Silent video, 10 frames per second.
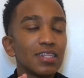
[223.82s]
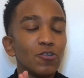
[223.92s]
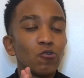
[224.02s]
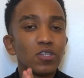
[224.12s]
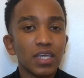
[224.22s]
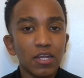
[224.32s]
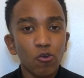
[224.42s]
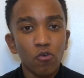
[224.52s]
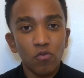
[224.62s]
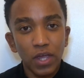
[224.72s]
your skin
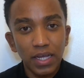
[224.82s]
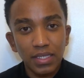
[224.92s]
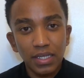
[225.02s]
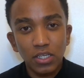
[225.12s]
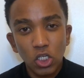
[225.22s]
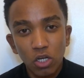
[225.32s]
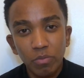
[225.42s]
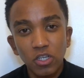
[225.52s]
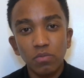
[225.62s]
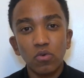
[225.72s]
on your face is so
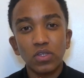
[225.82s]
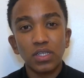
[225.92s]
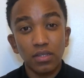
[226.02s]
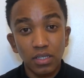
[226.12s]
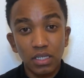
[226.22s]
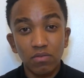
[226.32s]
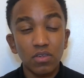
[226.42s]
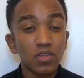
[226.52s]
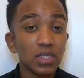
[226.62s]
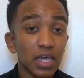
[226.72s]
much more sensitive
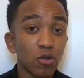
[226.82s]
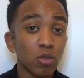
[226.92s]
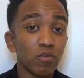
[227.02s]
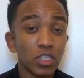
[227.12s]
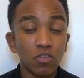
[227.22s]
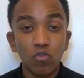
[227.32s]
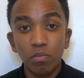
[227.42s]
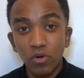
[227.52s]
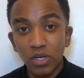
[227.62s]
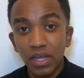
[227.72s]
to skin on the rest of your
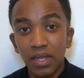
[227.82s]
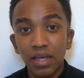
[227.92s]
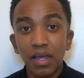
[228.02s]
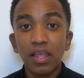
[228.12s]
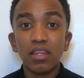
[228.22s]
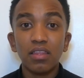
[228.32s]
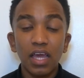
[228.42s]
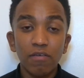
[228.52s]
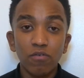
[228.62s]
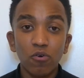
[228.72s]
body.
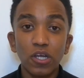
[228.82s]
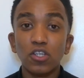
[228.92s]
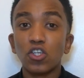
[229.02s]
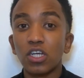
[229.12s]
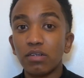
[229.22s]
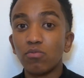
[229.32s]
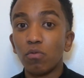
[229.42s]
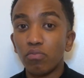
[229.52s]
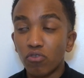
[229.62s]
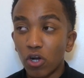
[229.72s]
Therefore, it's so much
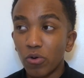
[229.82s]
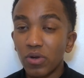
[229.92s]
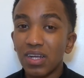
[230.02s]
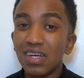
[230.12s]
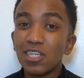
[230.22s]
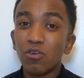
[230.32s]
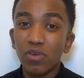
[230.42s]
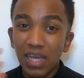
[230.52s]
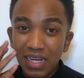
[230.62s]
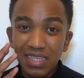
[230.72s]
more prone to
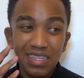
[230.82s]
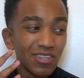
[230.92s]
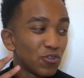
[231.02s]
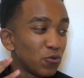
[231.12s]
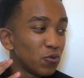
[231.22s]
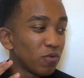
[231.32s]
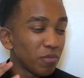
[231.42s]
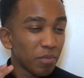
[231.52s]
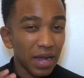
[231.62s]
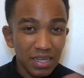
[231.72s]
reacting to
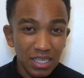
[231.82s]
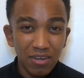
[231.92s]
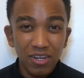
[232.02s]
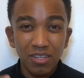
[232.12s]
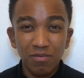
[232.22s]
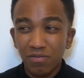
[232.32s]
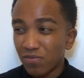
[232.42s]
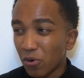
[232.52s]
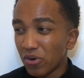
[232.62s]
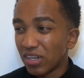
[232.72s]
bacteria and
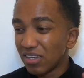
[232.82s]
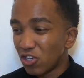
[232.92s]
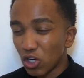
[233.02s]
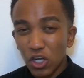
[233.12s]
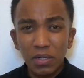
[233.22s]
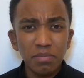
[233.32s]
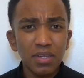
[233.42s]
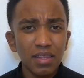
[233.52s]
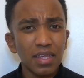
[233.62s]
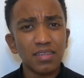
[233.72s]
foreign germs
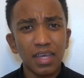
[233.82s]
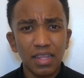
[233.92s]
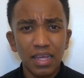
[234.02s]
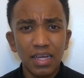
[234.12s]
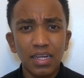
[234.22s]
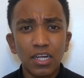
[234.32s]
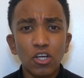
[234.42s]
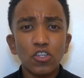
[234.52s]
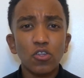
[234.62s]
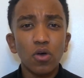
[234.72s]
and things like that.
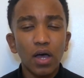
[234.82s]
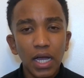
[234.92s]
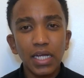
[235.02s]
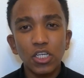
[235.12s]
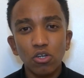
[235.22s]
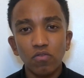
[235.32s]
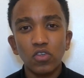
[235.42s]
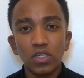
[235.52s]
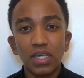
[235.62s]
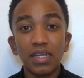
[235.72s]
So the hygiene of
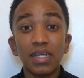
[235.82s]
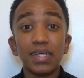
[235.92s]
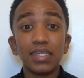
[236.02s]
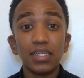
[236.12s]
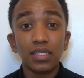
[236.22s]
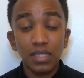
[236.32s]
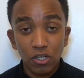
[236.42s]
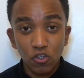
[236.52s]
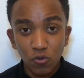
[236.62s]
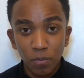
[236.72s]
your skin is
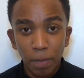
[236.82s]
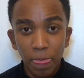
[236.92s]
essential.